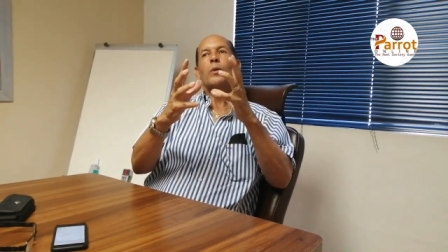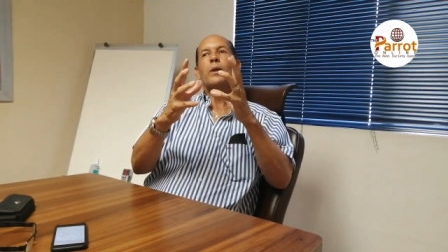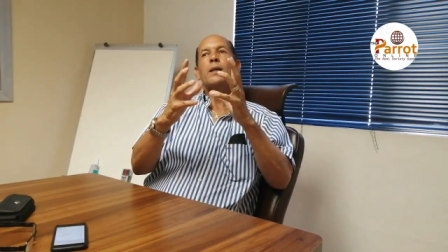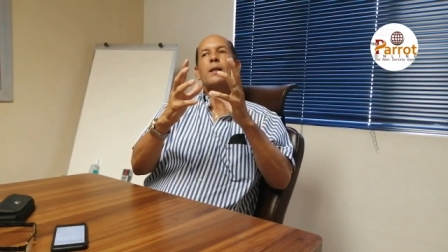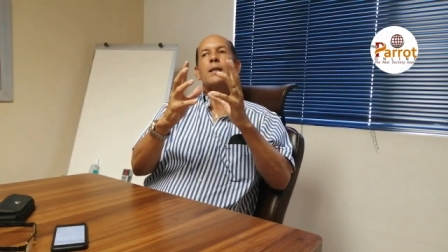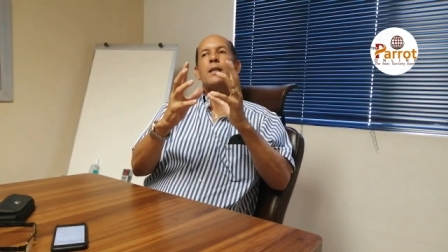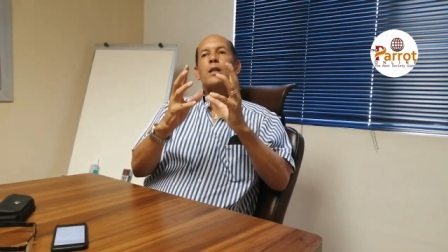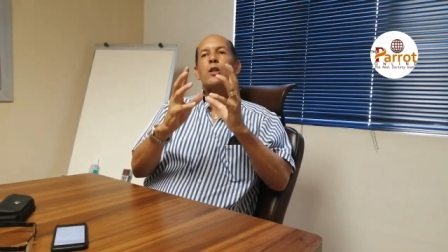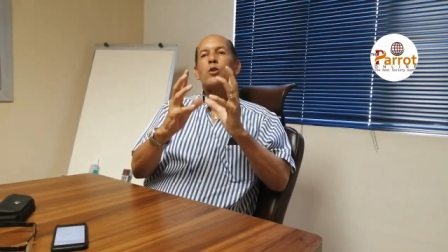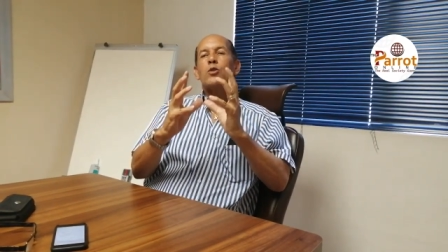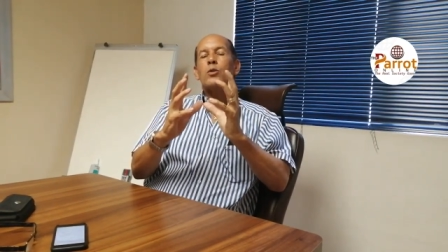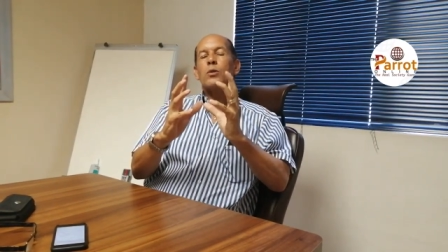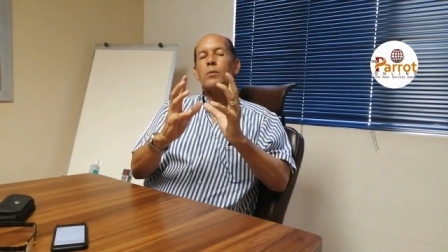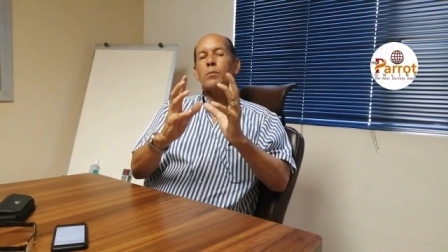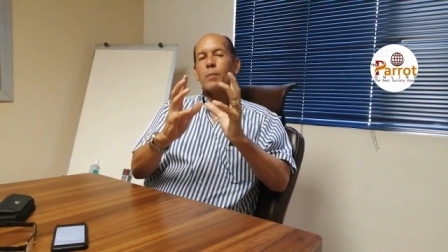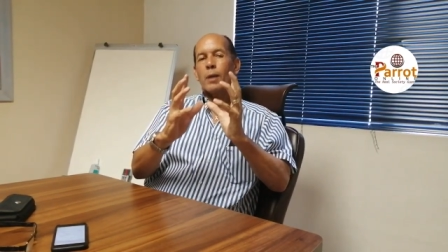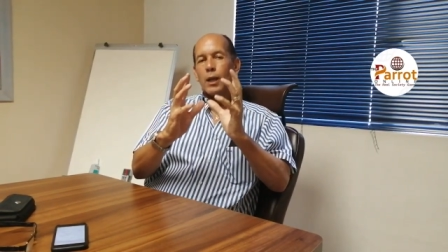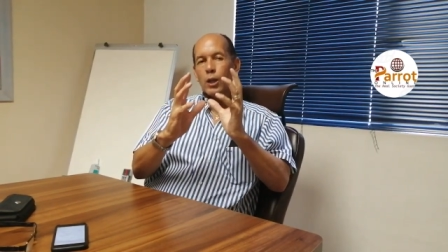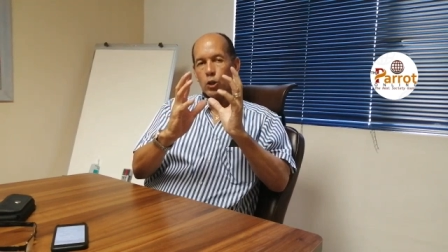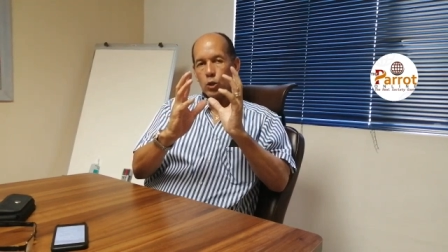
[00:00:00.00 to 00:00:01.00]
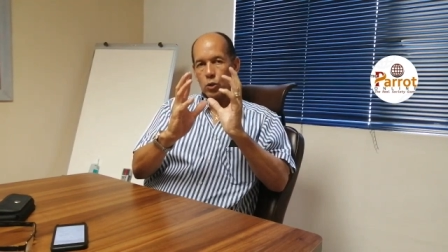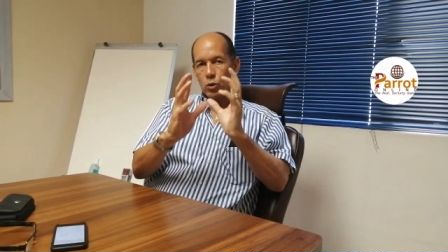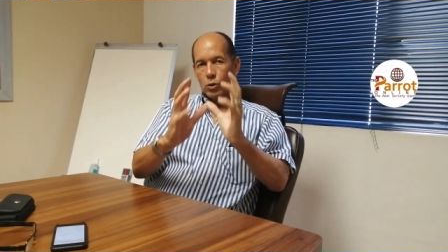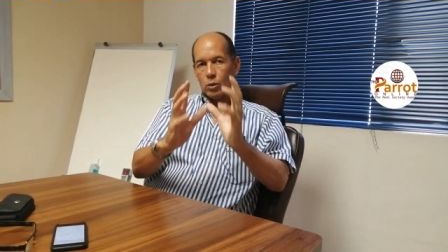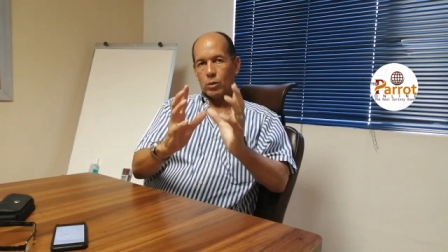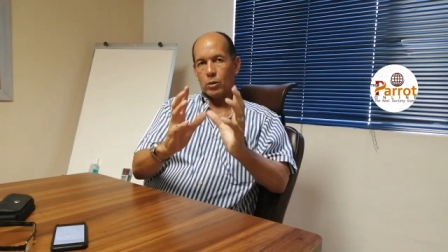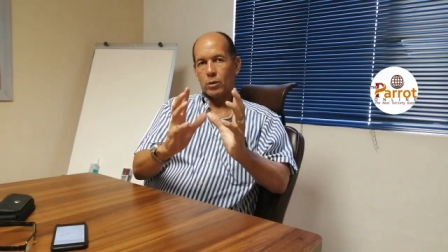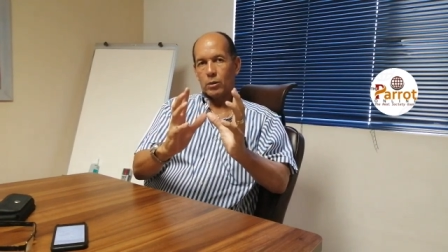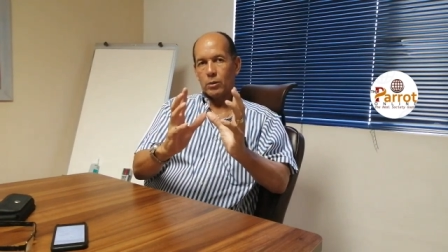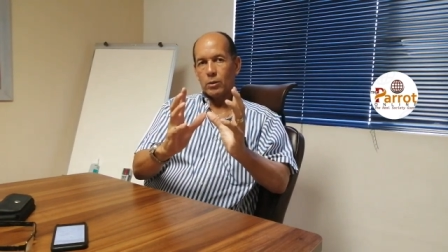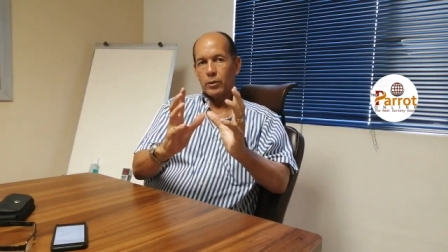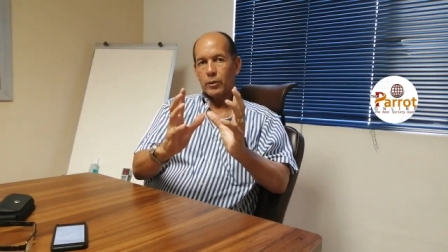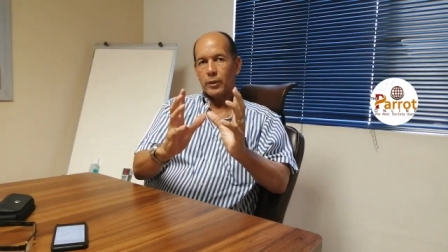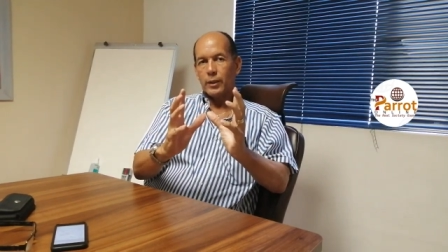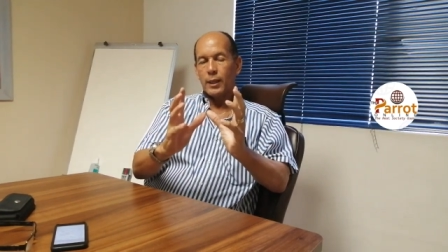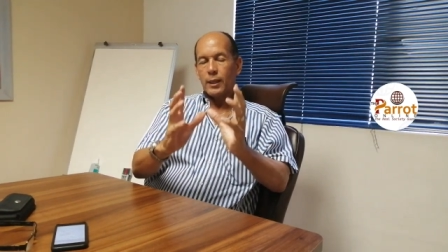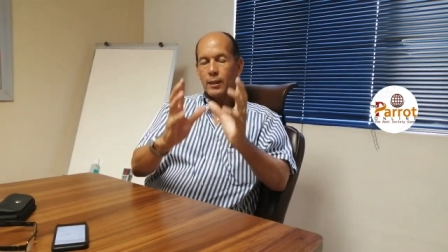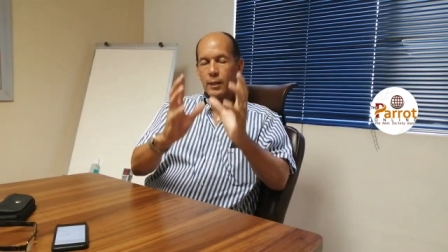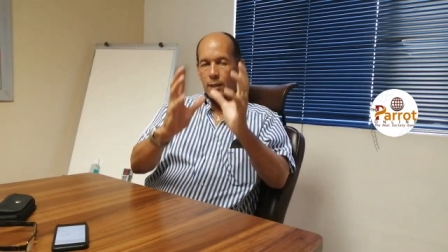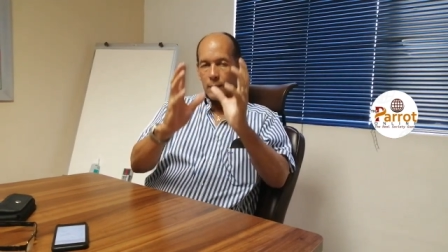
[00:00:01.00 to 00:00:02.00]
we need to make sure
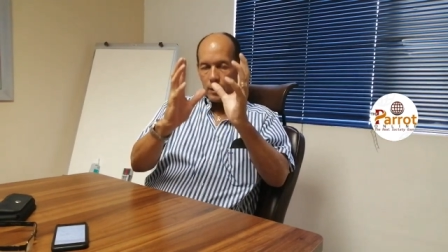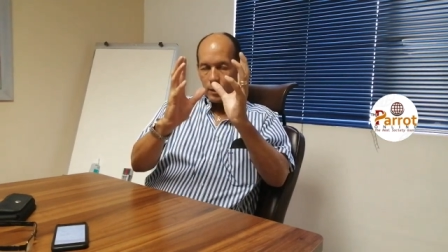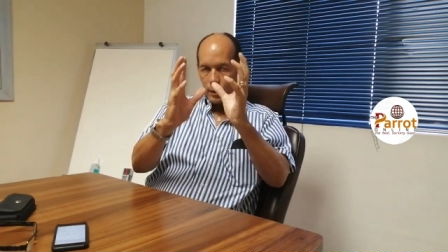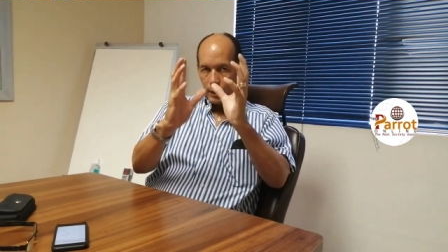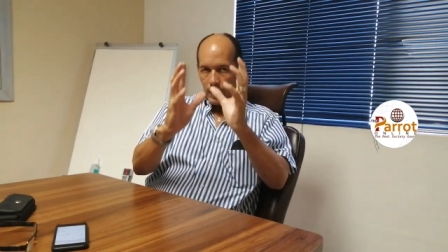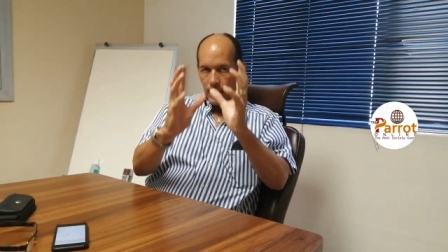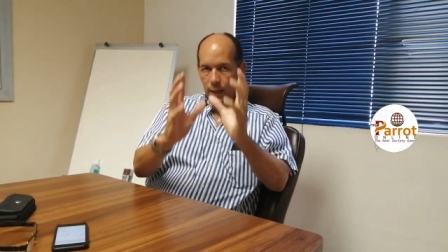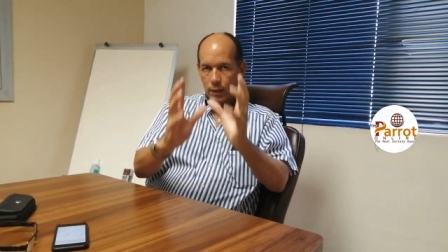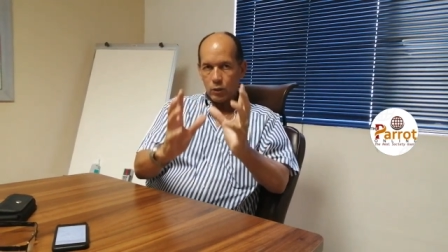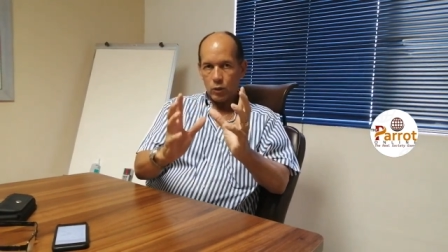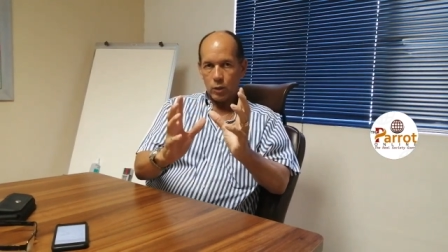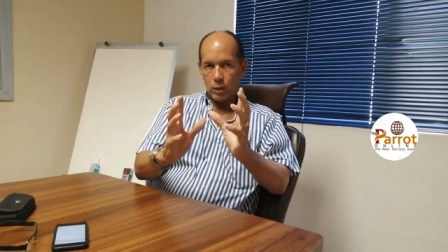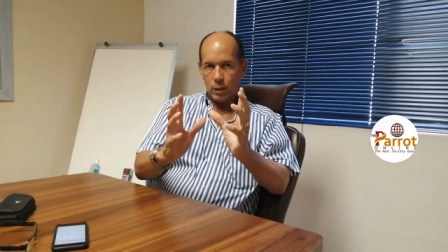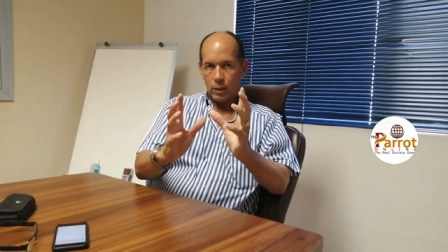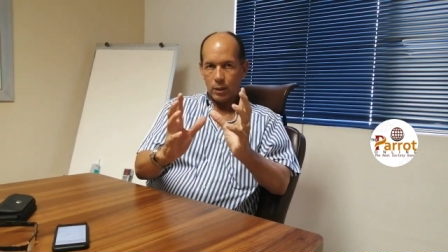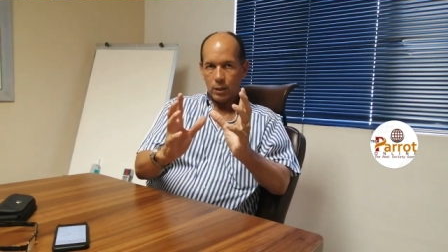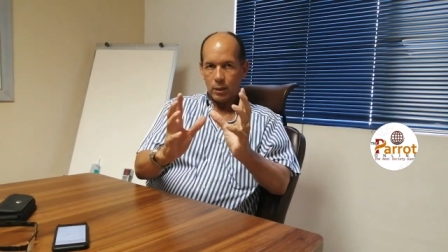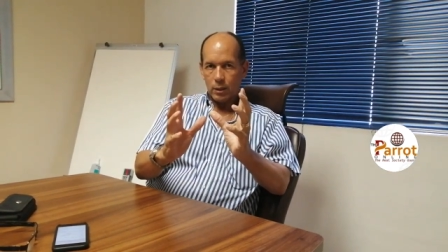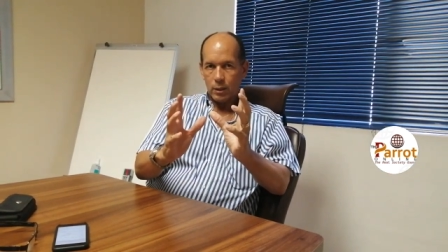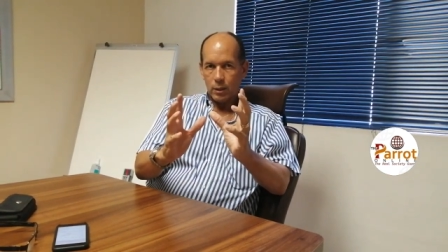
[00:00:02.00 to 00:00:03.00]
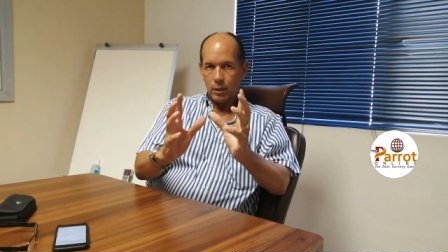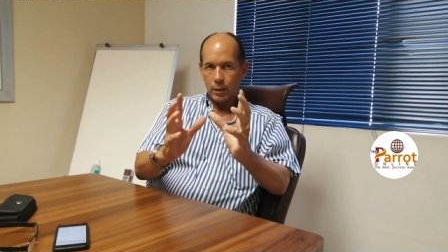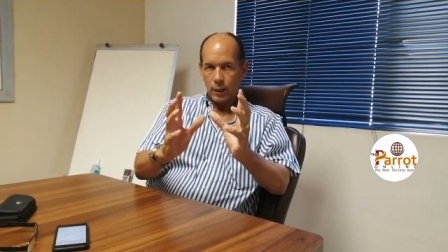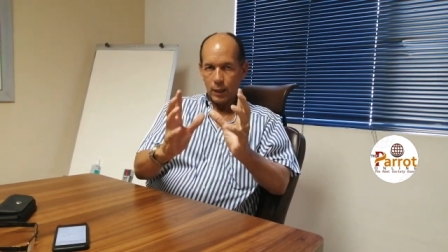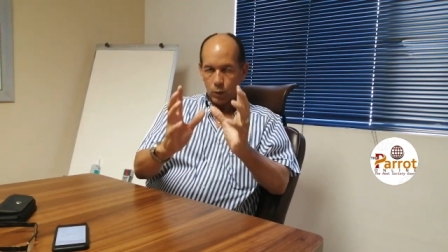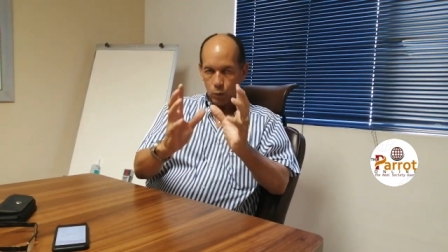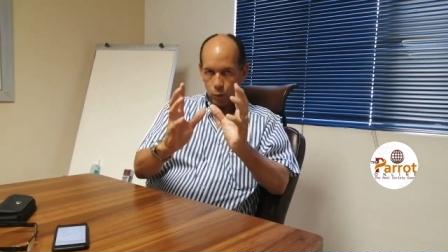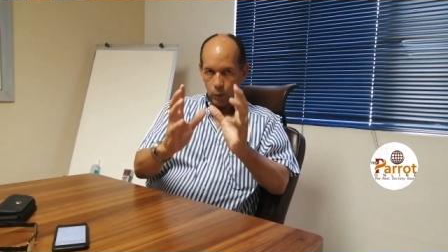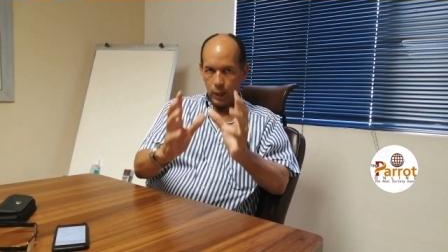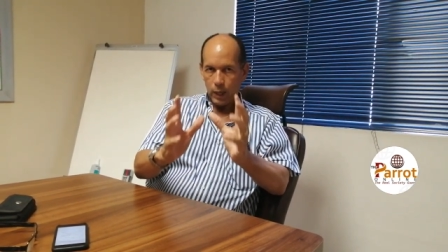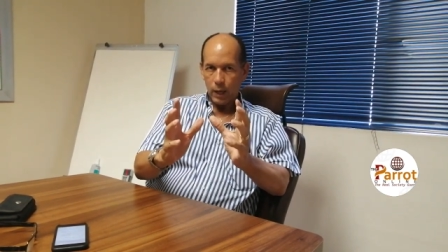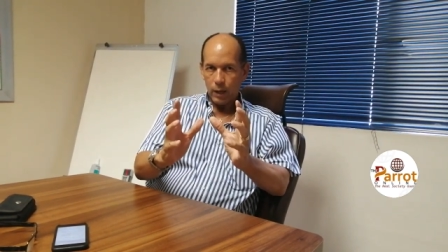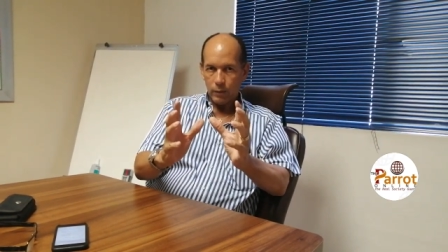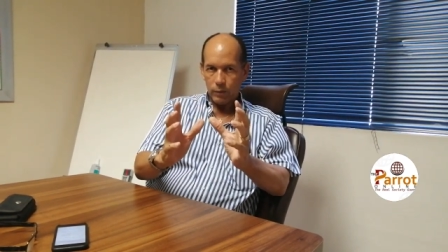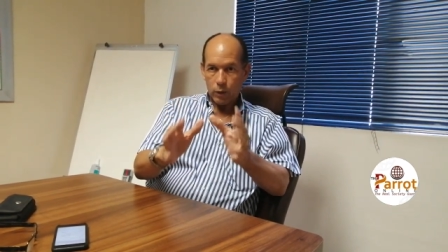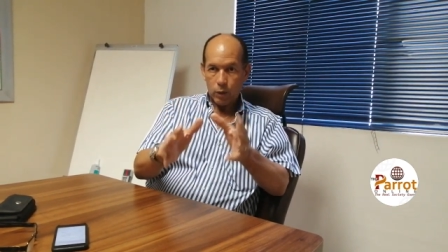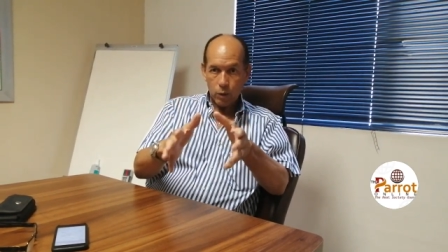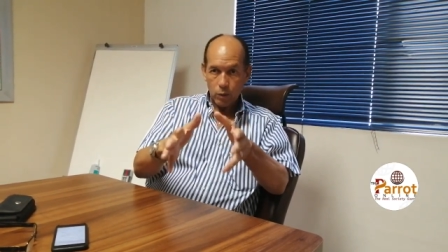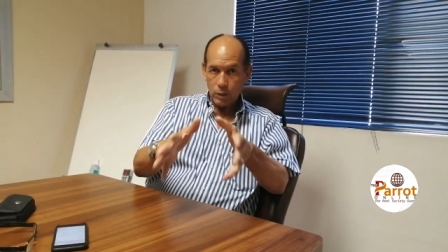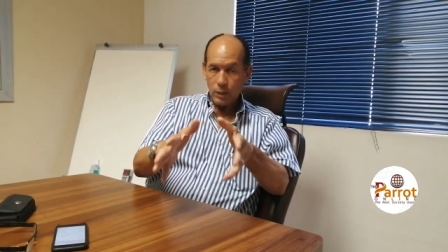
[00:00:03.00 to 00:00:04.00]
that this country that we
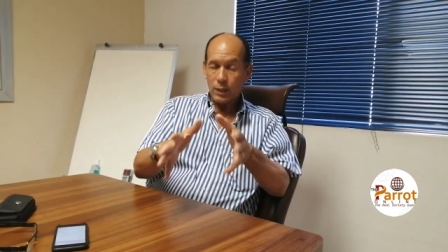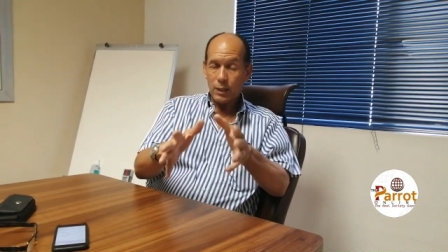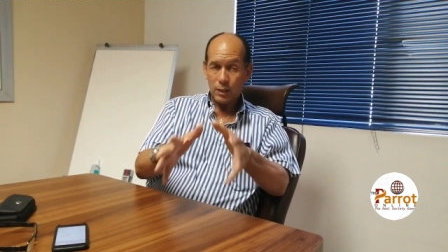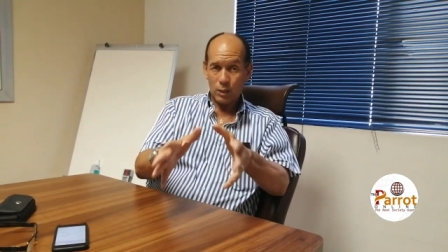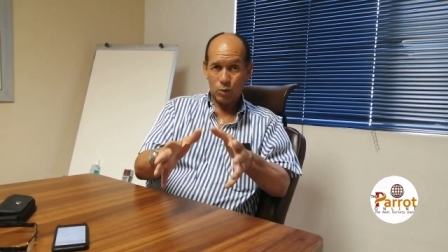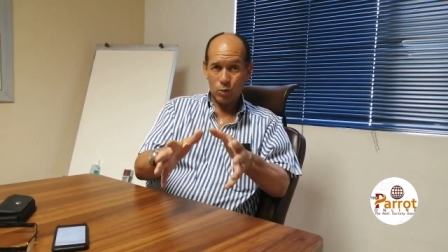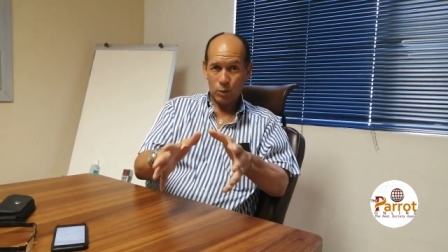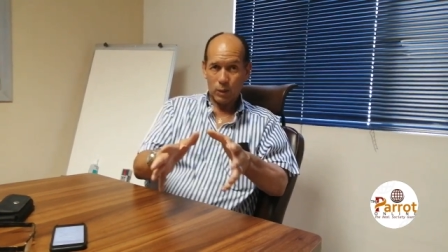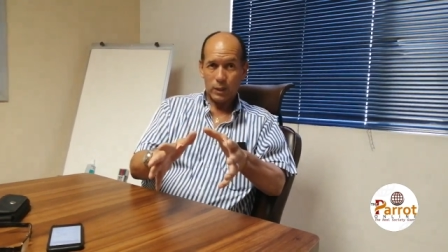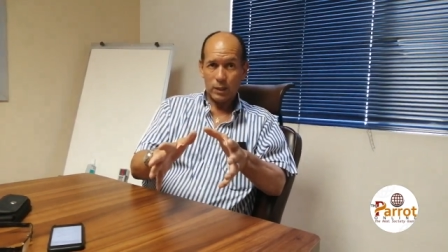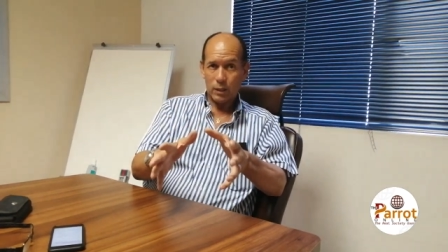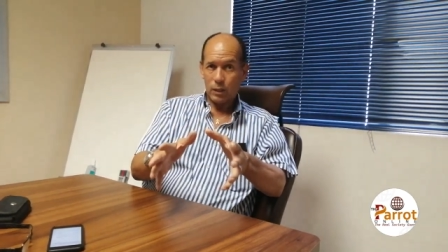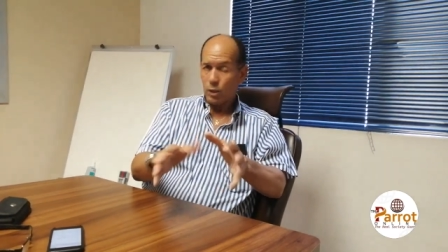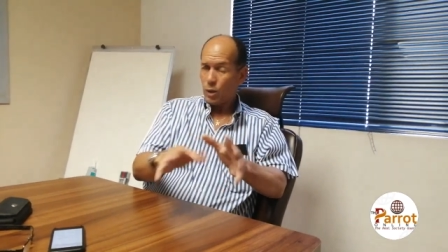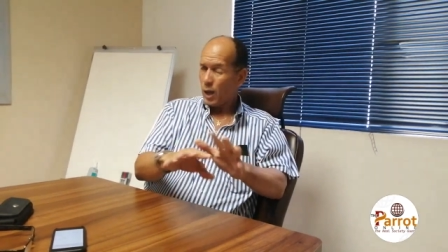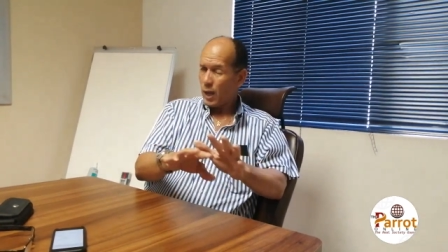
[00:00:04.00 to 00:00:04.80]
have only this one.